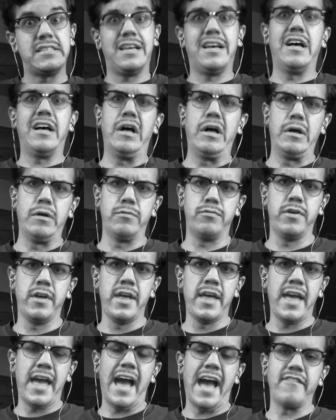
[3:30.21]
of
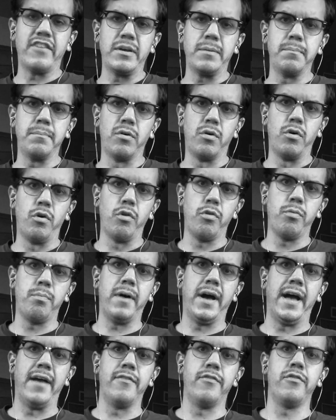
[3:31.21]
having both,
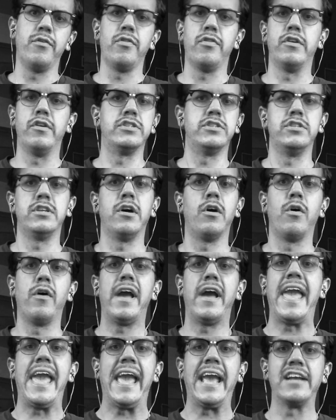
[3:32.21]
but there's no
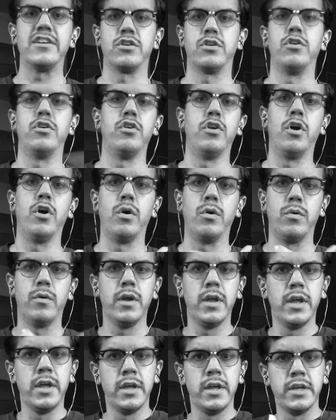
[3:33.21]
eggs or no
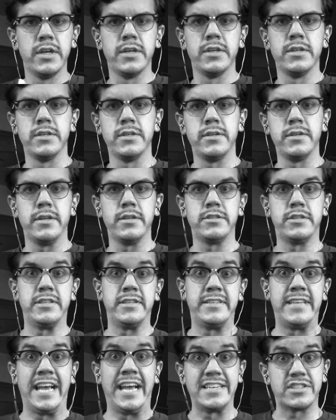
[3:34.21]

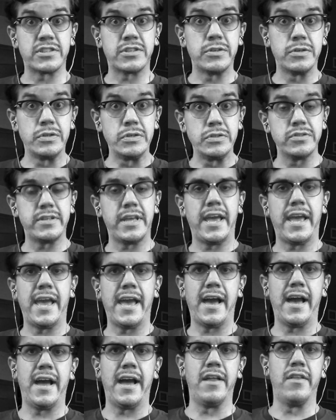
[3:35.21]
testicles,
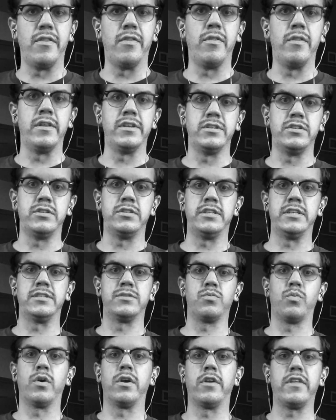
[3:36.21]
and just
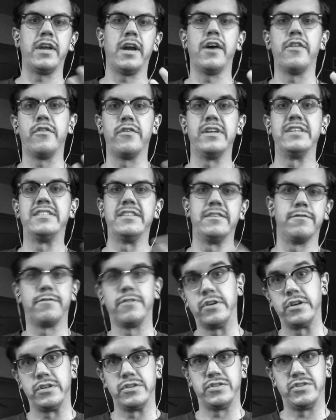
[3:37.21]
one or the other is
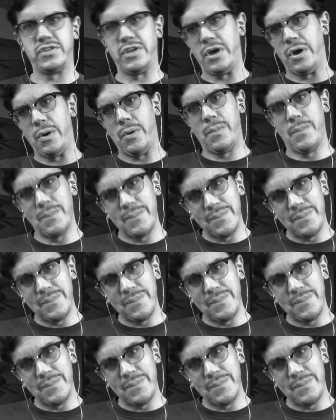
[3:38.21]
infertile. So